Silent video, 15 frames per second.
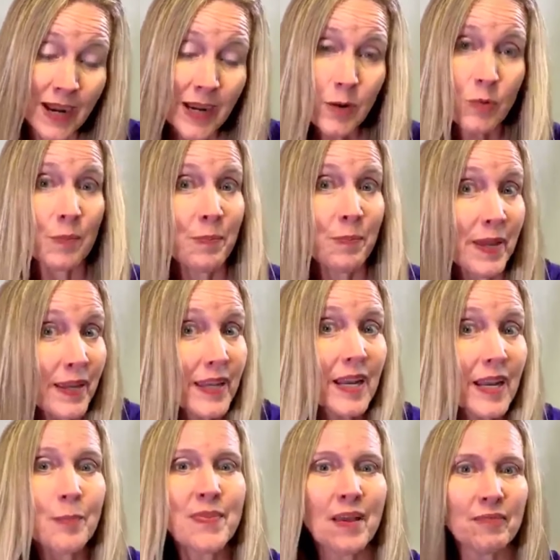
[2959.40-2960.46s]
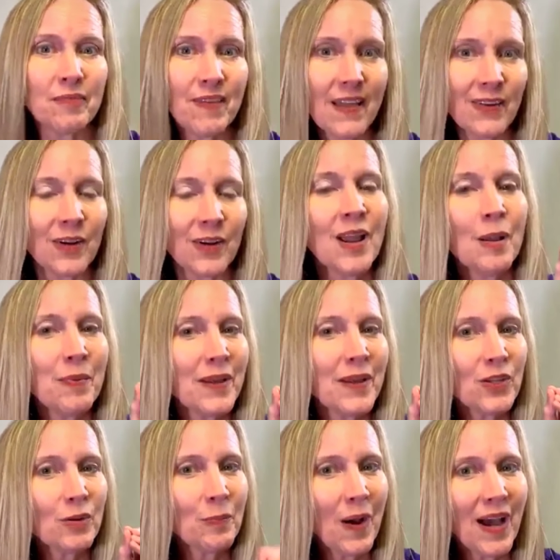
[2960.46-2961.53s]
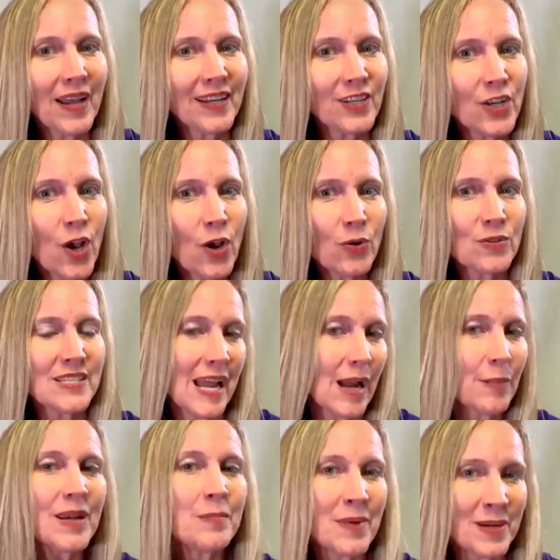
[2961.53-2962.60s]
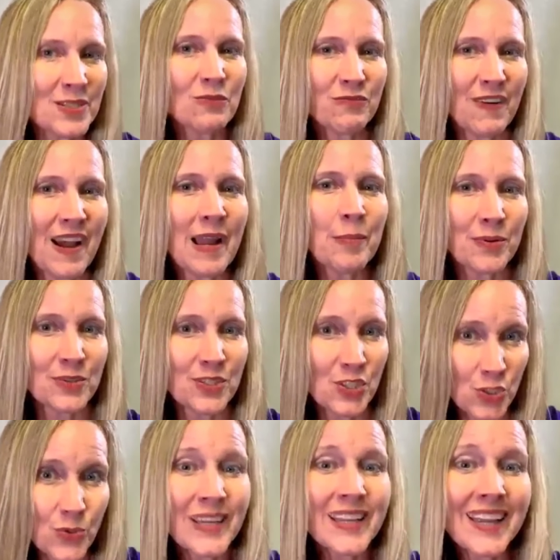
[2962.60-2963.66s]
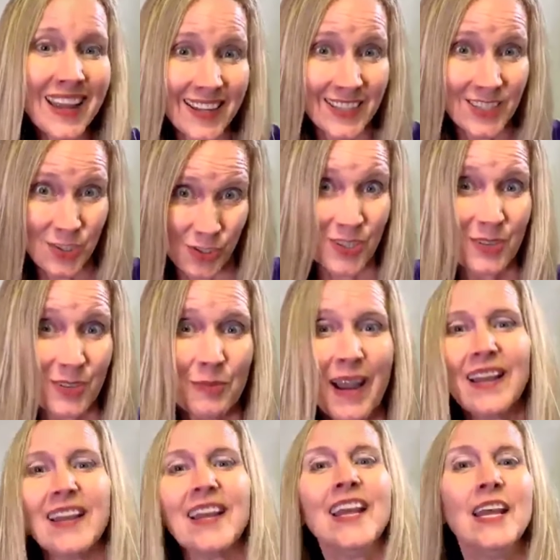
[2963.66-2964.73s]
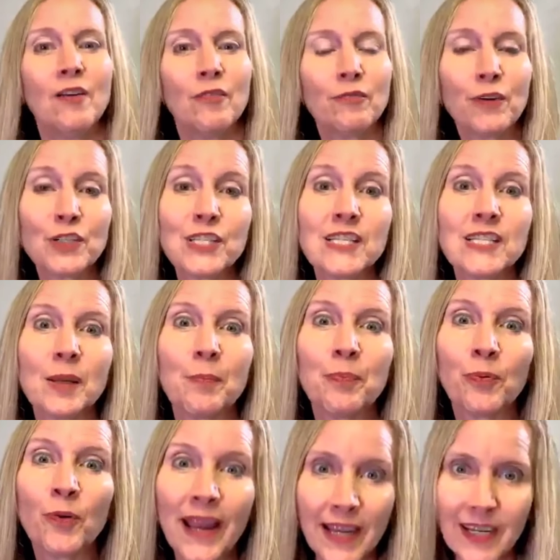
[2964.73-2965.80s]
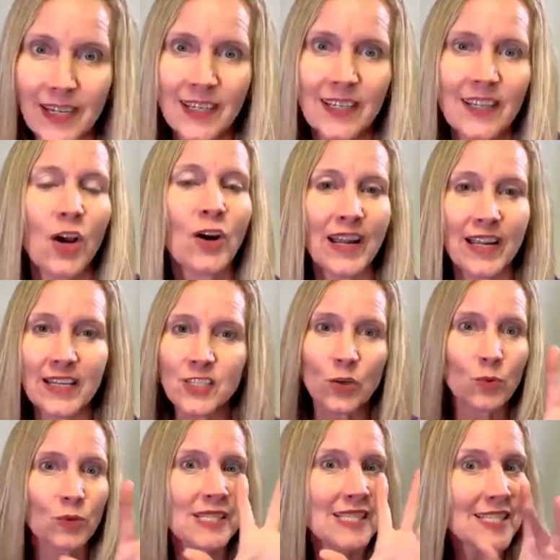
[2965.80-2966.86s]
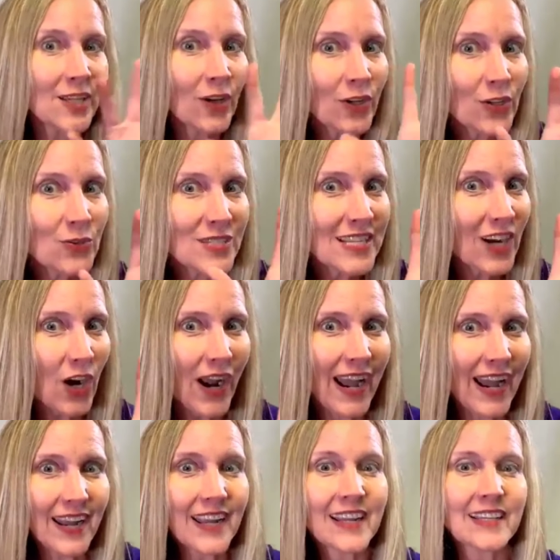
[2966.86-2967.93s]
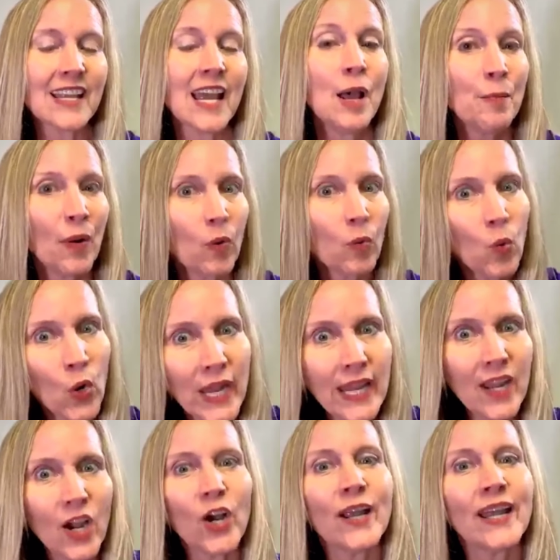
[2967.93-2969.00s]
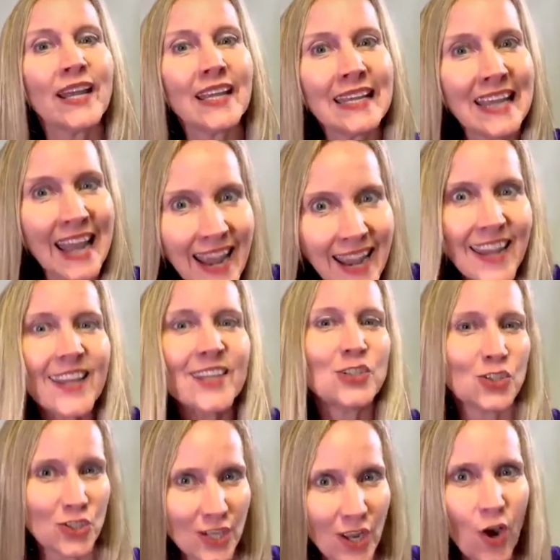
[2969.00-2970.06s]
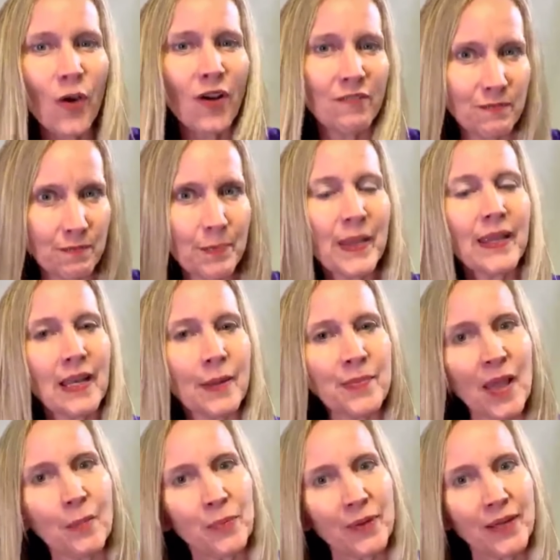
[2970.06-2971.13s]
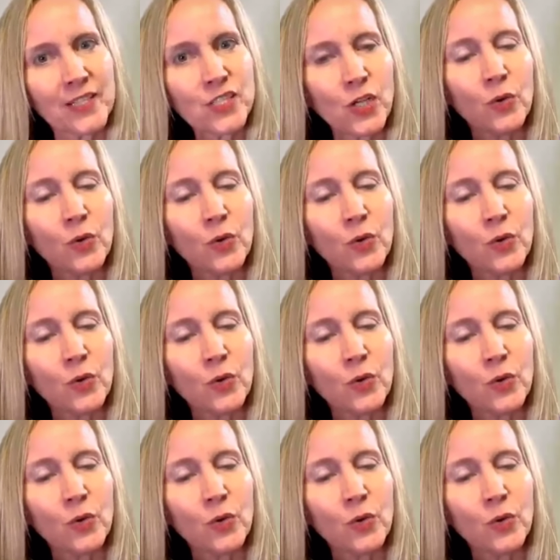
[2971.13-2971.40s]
picking up that feather, but your body knows how many muscle fibers to engage, right? Versus a brick. Okay, so we're still using our hand, but we are engaged picking up that brick. So